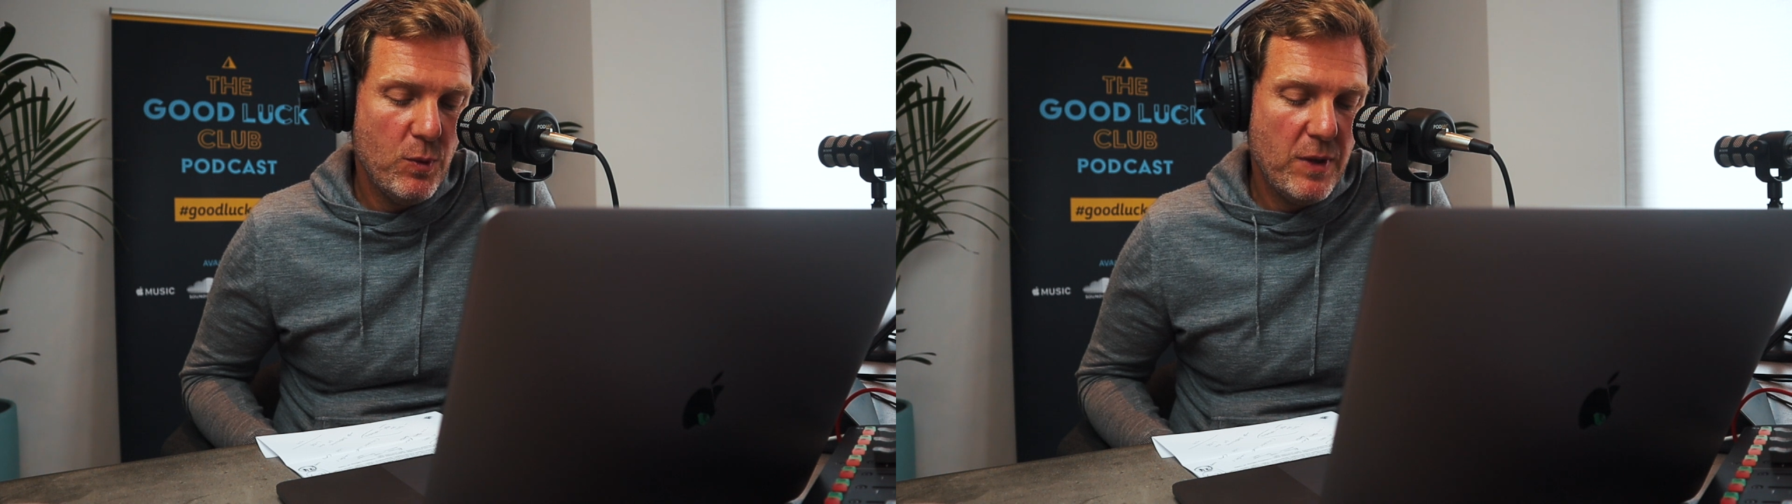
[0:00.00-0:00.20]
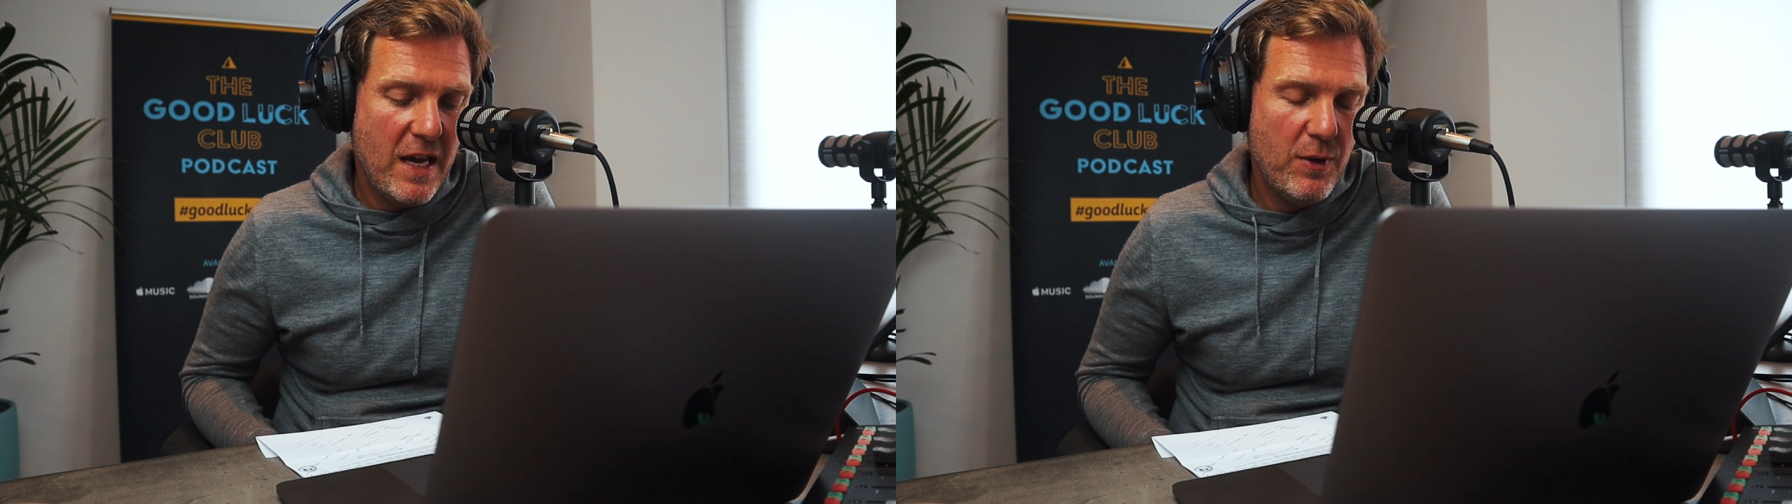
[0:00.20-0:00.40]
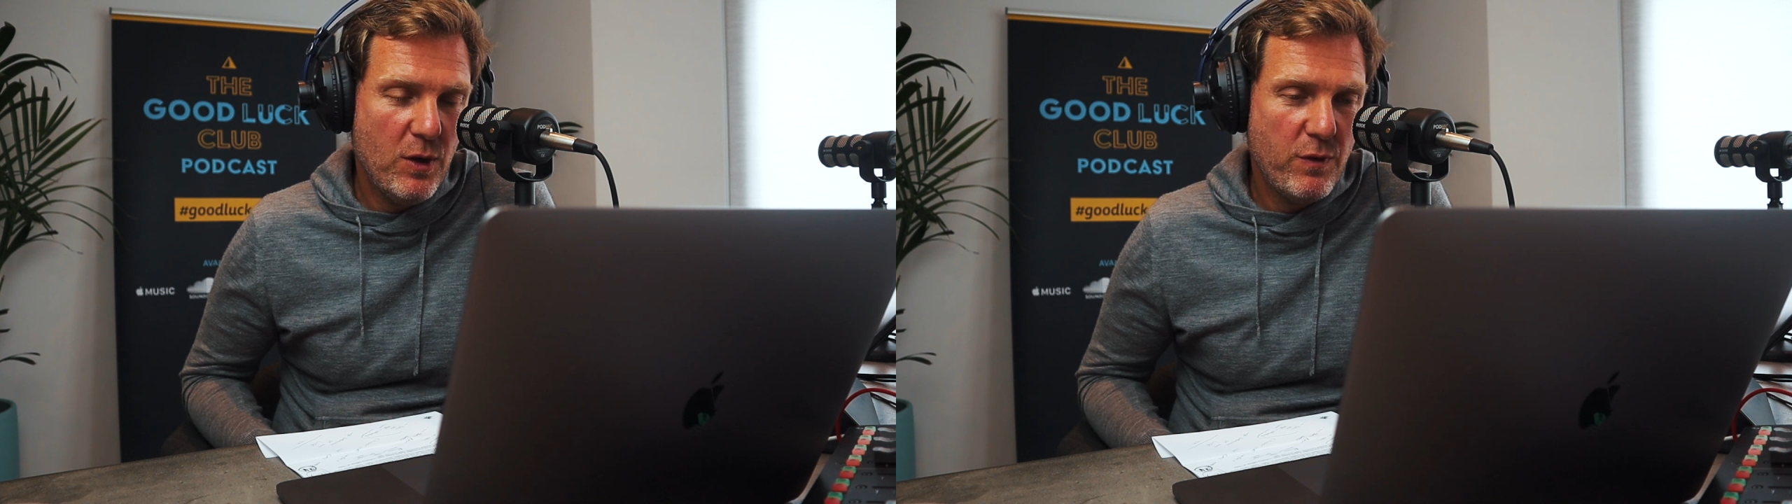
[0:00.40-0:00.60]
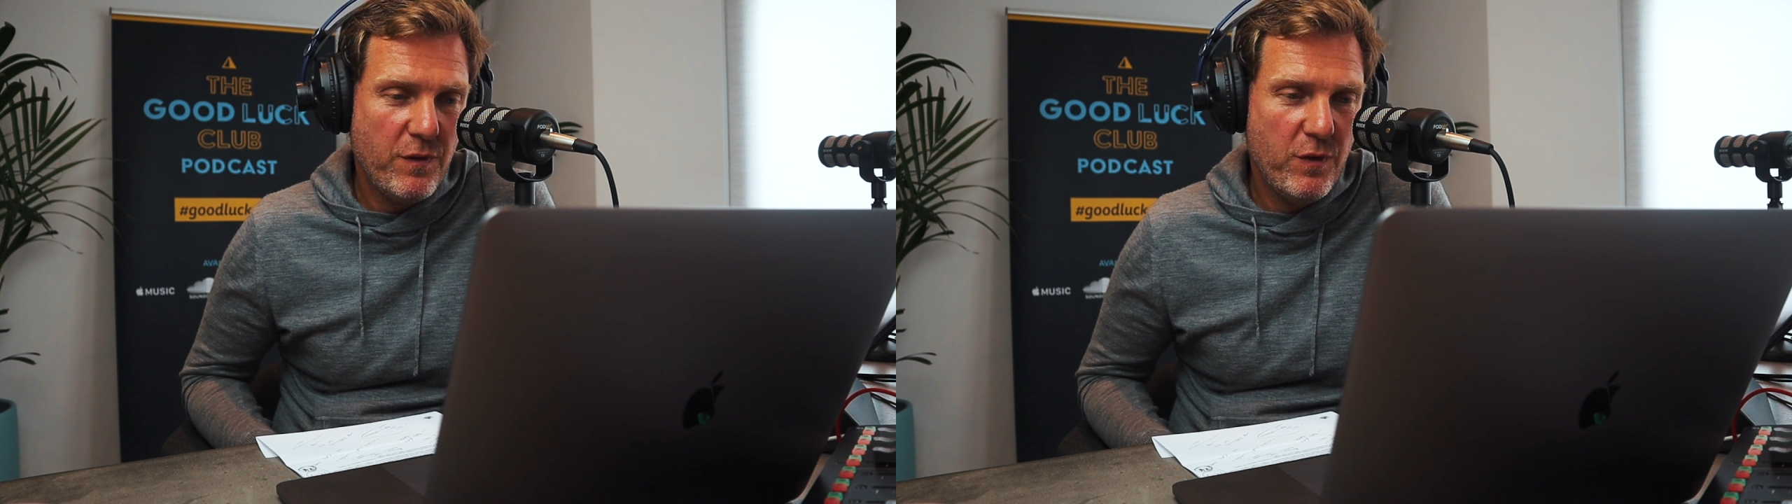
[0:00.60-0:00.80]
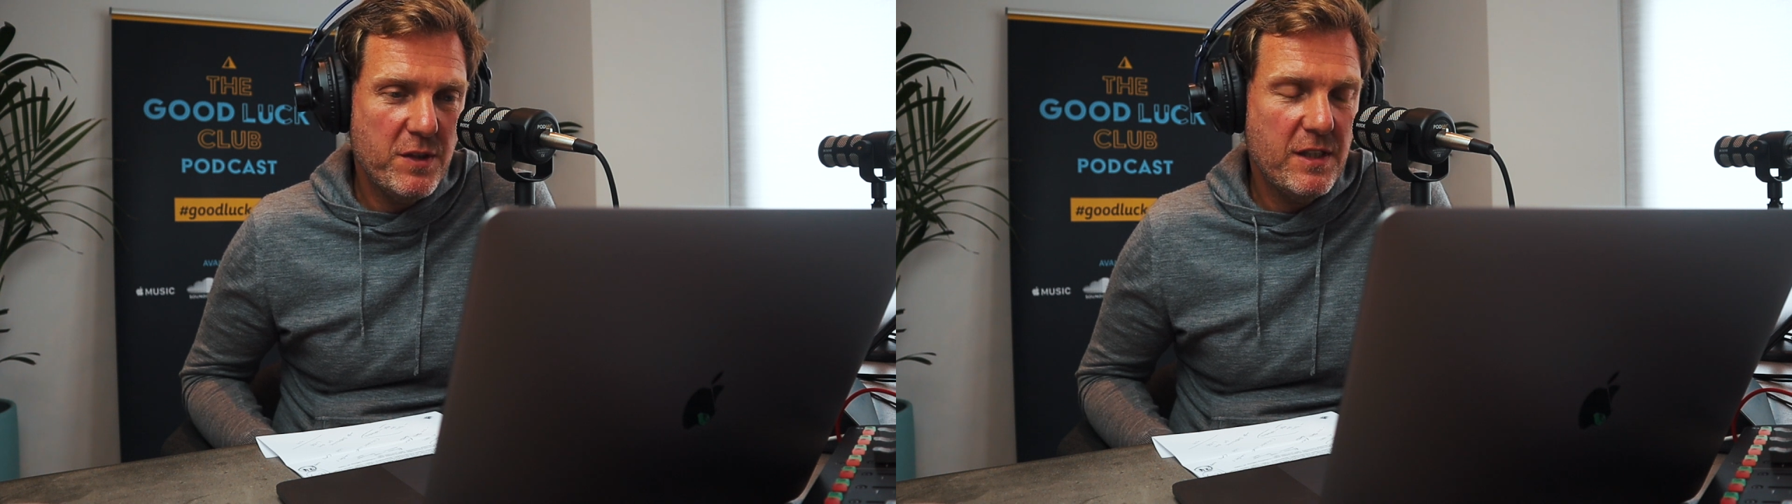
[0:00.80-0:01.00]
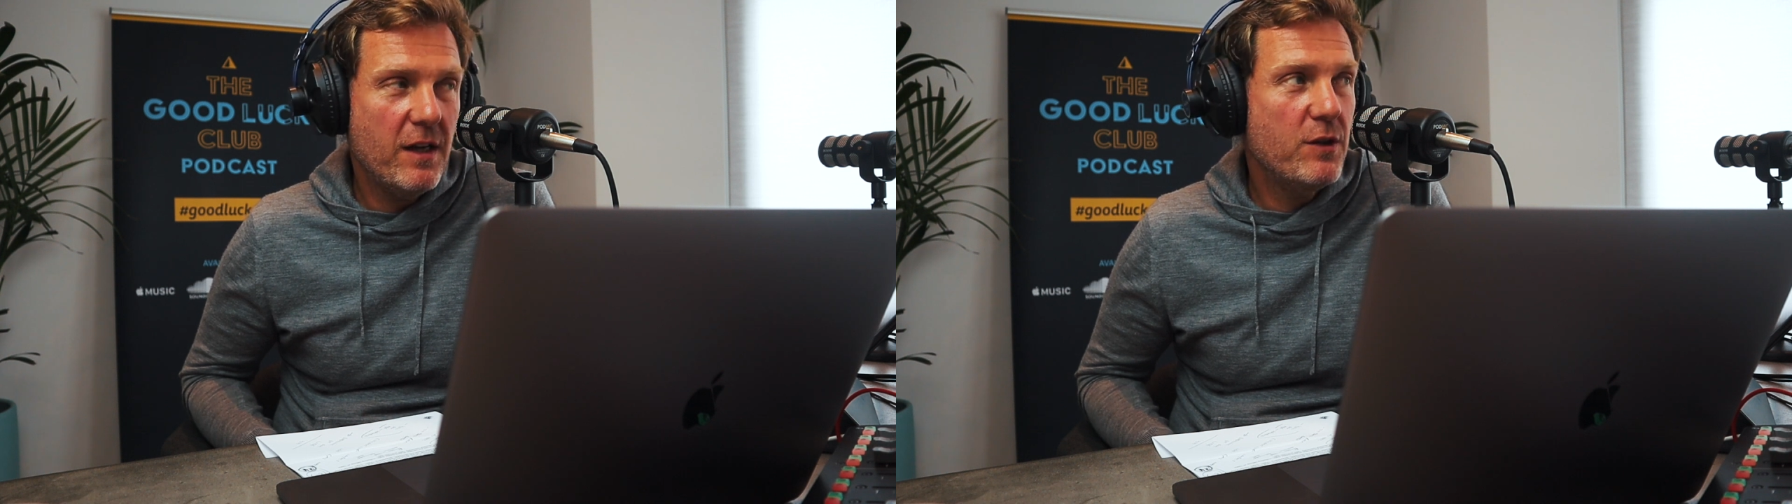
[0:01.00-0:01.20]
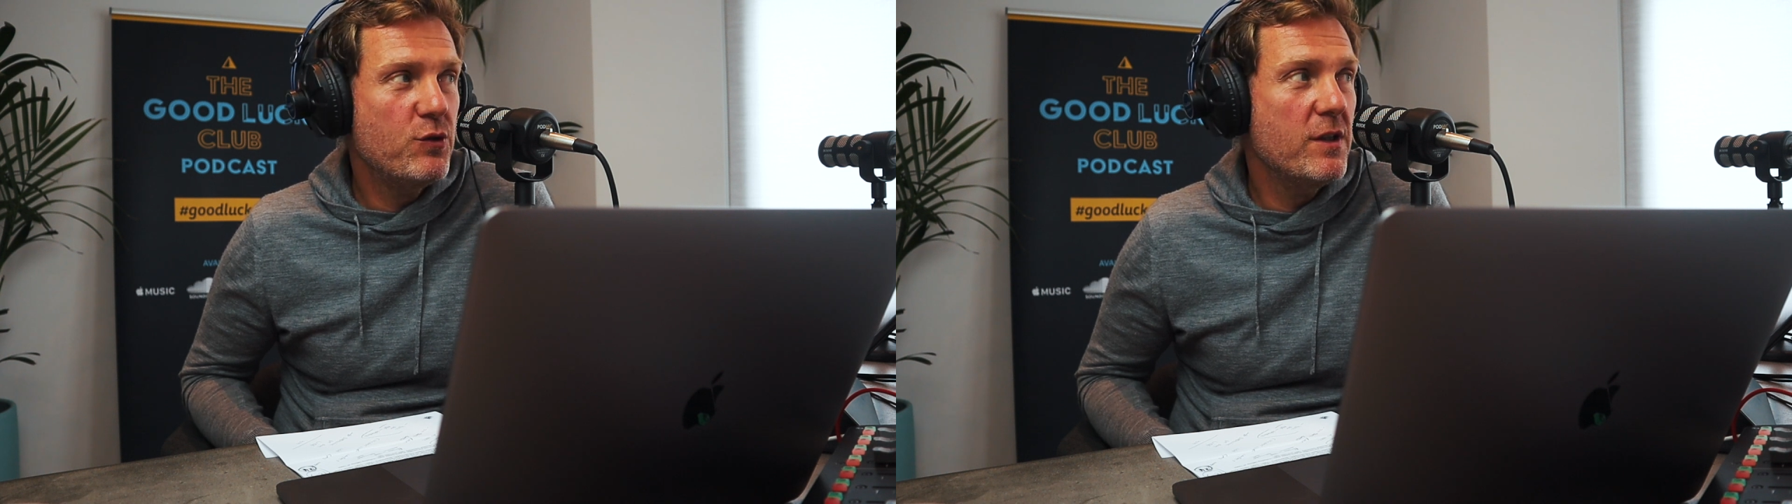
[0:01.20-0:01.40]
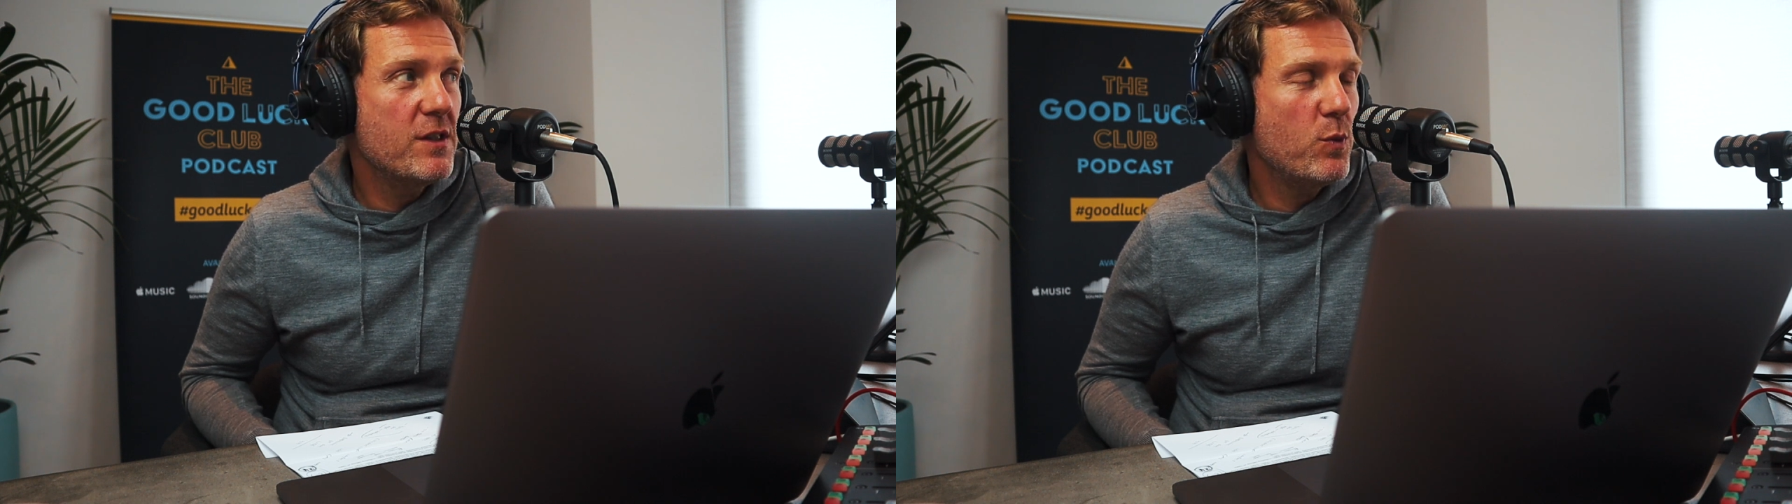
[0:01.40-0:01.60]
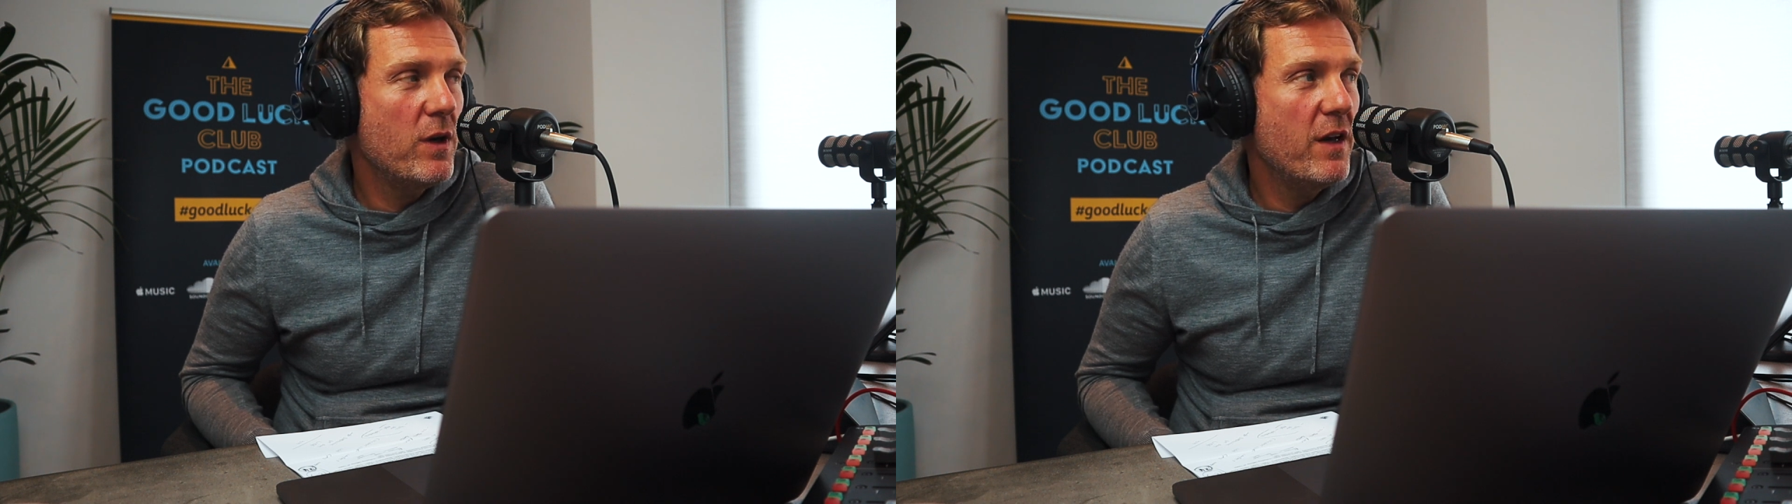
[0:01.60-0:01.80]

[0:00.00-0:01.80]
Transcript: you're now in over 30 countries.